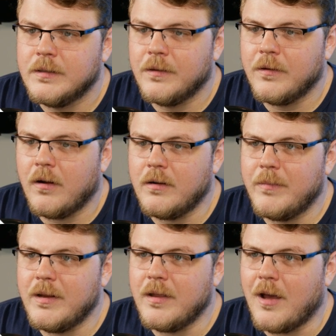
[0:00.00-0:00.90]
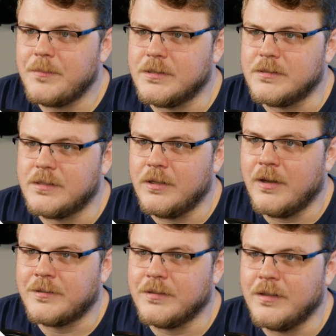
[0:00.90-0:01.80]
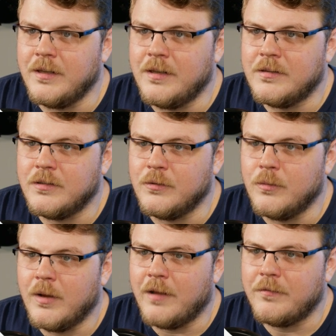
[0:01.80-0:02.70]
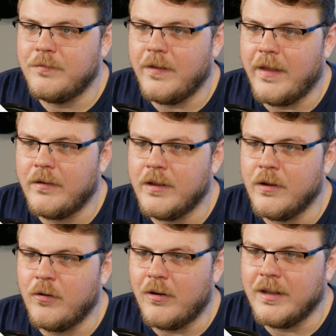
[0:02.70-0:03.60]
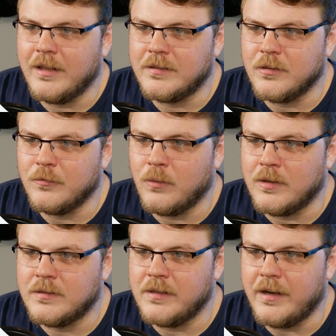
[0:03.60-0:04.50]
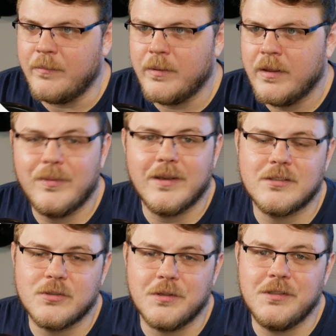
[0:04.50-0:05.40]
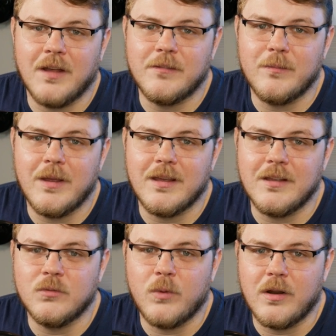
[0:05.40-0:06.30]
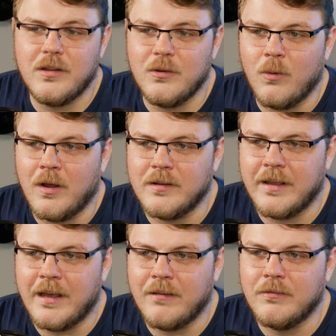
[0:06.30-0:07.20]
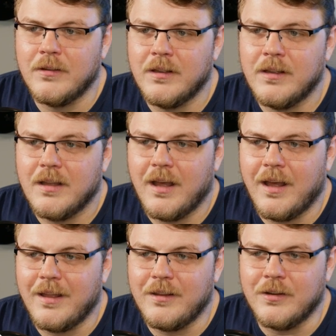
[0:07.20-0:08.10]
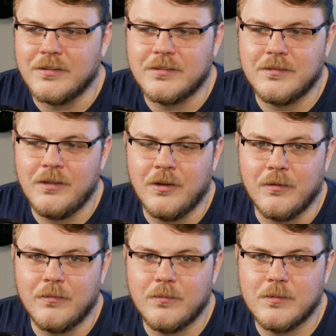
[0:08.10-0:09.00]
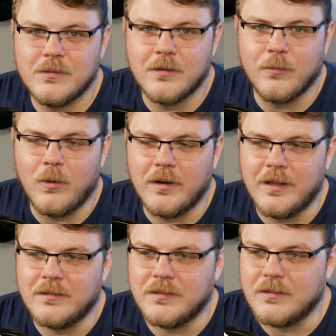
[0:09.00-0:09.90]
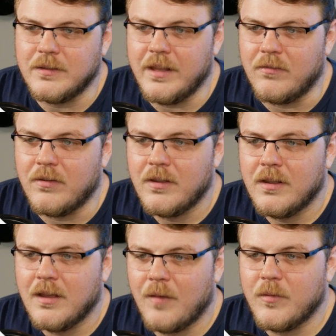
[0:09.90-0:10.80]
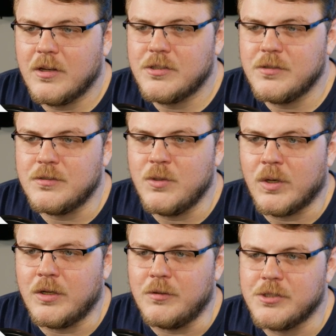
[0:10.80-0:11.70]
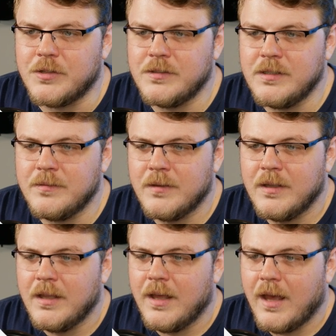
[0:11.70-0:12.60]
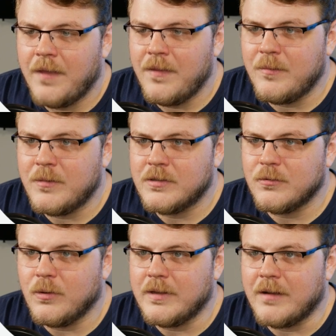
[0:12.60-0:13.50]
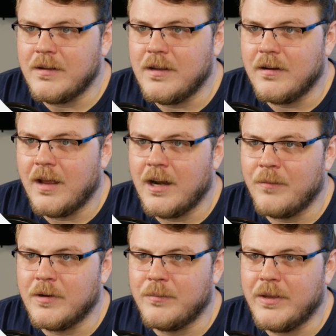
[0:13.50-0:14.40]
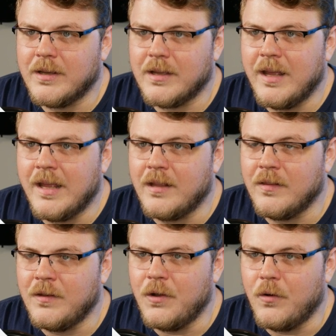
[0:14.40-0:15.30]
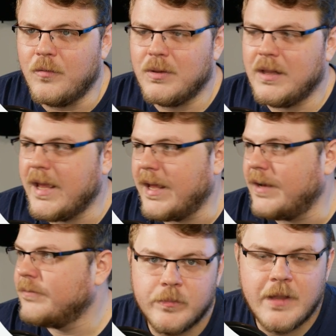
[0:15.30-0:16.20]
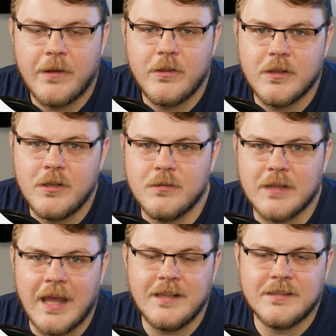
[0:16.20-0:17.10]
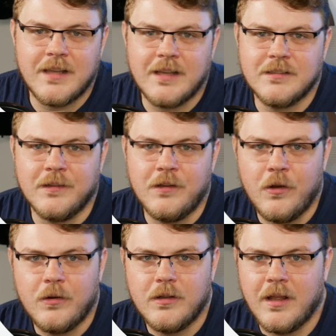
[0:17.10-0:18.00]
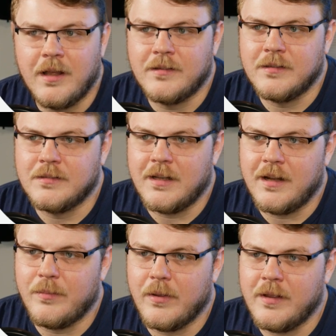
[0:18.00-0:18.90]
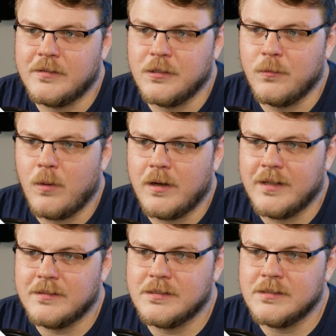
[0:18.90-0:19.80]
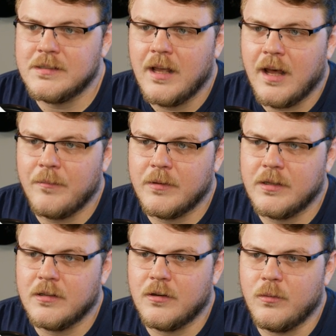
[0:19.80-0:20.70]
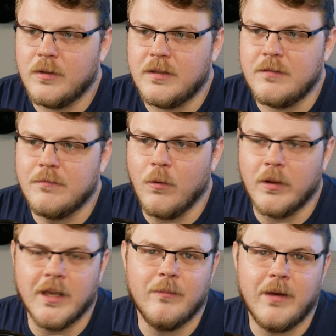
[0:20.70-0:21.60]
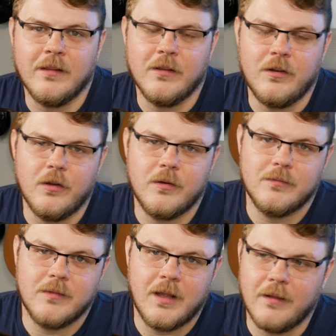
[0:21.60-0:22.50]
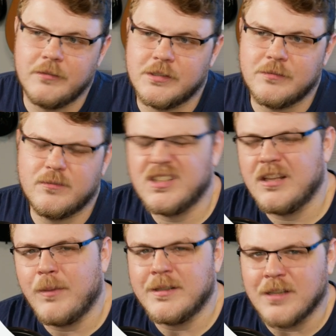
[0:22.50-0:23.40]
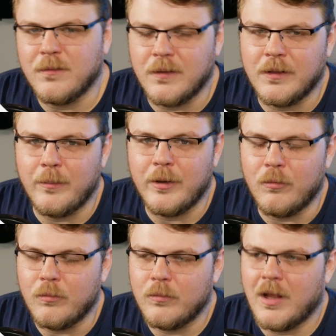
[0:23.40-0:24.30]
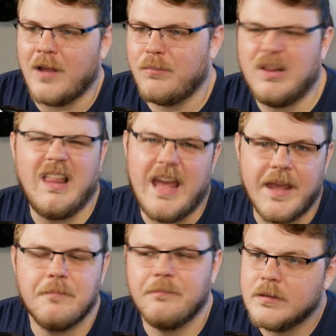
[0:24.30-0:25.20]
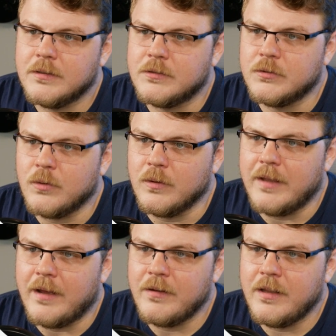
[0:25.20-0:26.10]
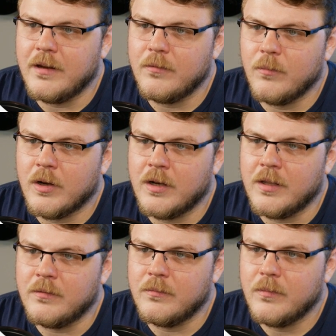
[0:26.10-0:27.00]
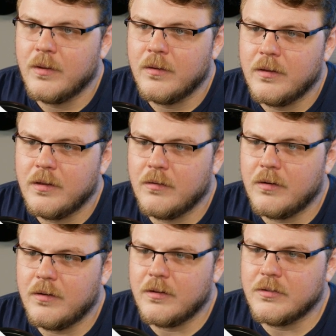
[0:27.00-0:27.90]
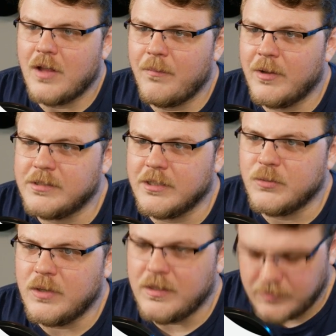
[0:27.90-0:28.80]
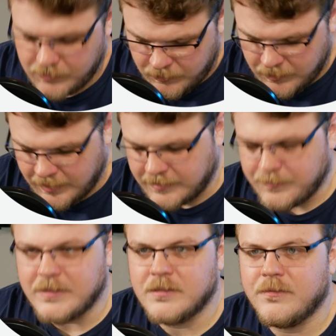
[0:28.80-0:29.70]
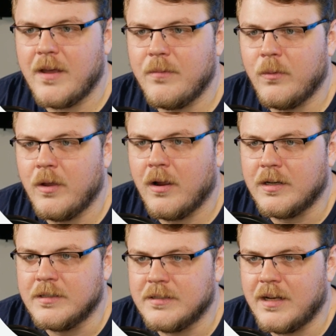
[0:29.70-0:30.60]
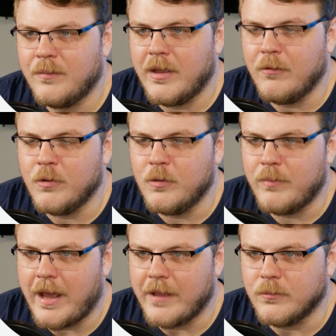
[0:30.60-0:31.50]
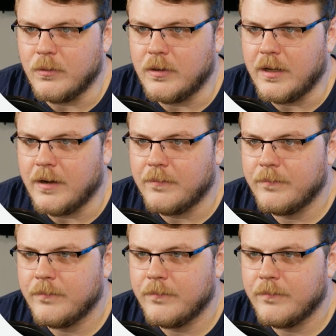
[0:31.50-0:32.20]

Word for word: Now, there aren't many options that you actually need to uh, fill out here in order to get ServerWand set up. The biggest choice you'll have to make is where do you want to have uh, your, your ServerWand instance live. I'm going to choose Newark, New Jersey, and then I'm going to scroll down here and I'm going to pick a Linode plan. Now, you can use any size Linode uh, to set up a ServerWand instance. I'm going to go with the four gigabyte Linode uh, just to give myself a little bit of uh, play. Let's scroll down here and we're going to You know, there's not much else we need to uh, specify, but we are going to set up a root password here.